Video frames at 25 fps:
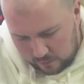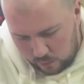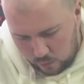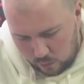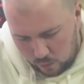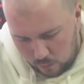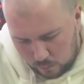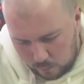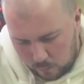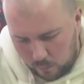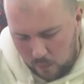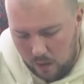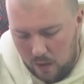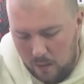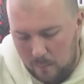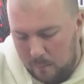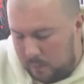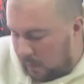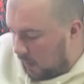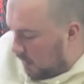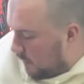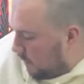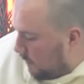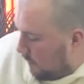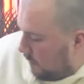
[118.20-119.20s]
or what,
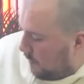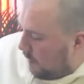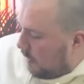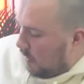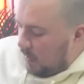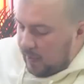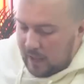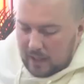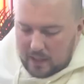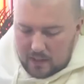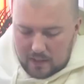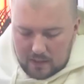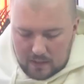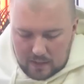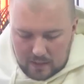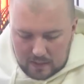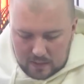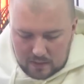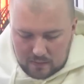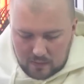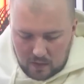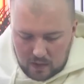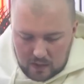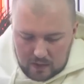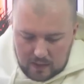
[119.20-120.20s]
but fuck it. Let's
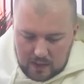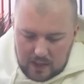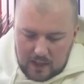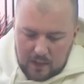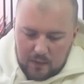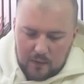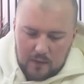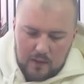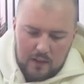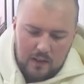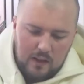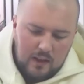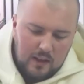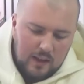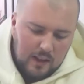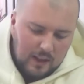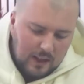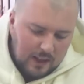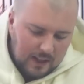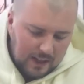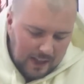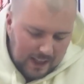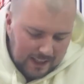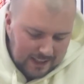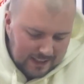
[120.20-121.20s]
find out.
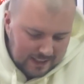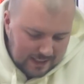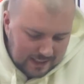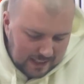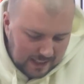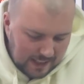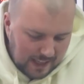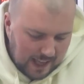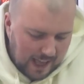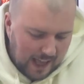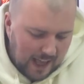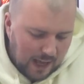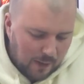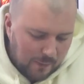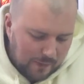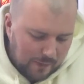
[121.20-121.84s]
Let's see how